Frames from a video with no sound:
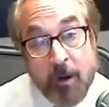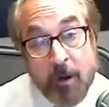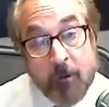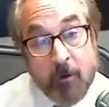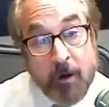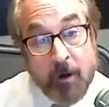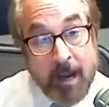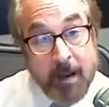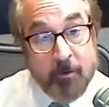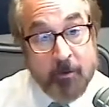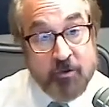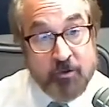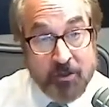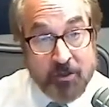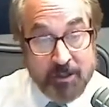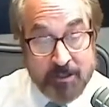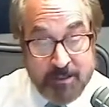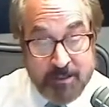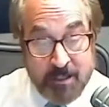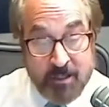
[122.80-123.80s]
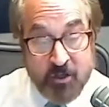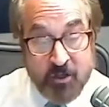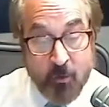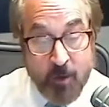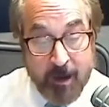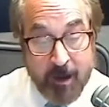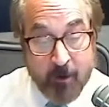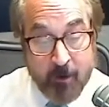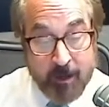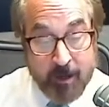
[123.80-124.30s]
were able to continue
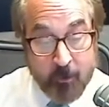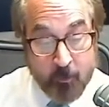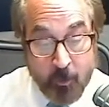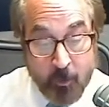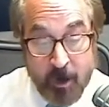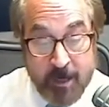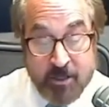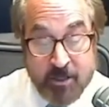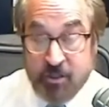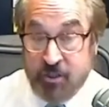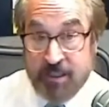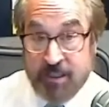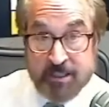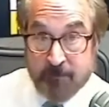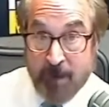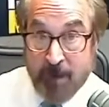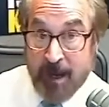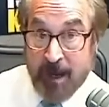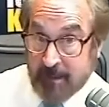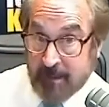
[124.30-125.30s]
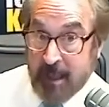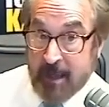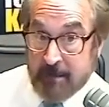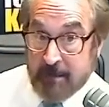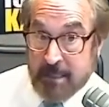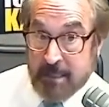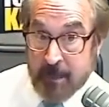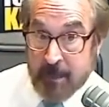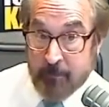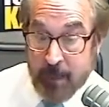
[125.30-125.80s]
airing Rush despite that
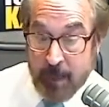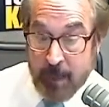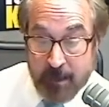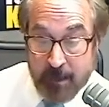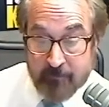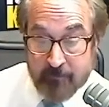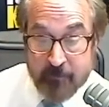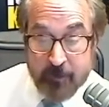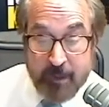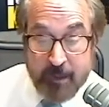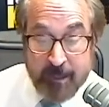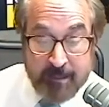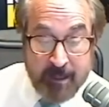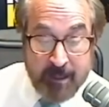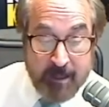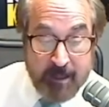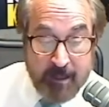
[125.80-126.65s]
same conflict